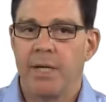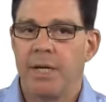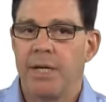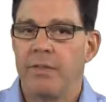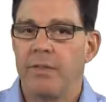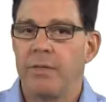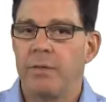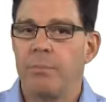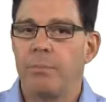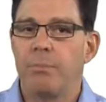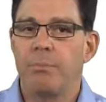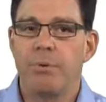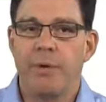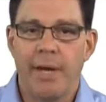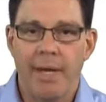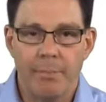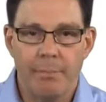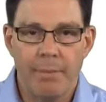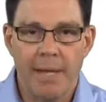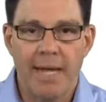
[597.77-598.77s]
and the
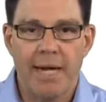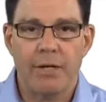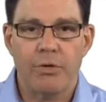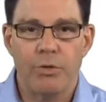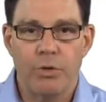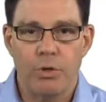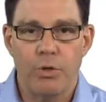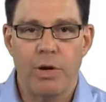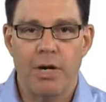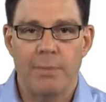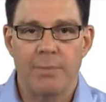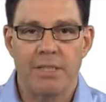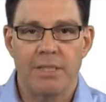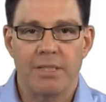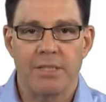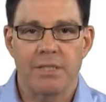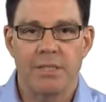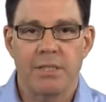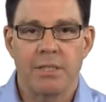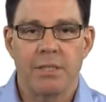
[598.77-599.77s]
pragmatic
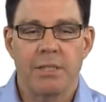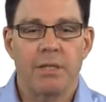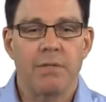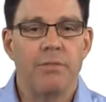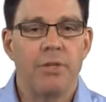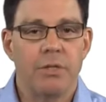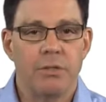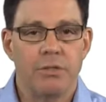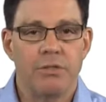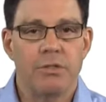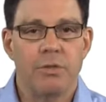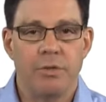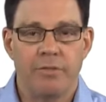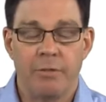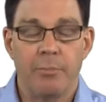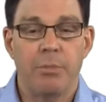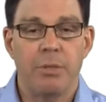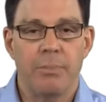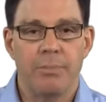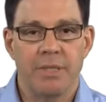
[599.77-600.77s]
requirements of those who have
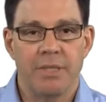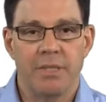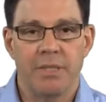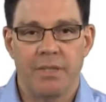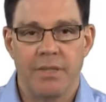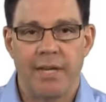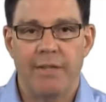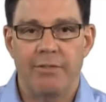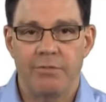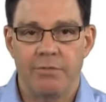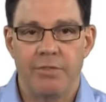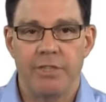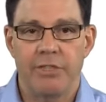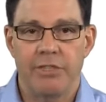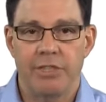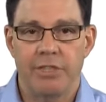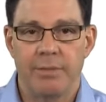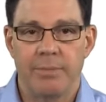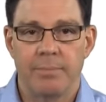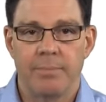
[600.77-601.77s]
implemented that
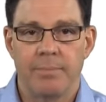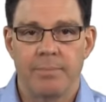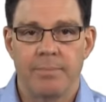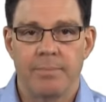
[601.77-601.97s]
vision.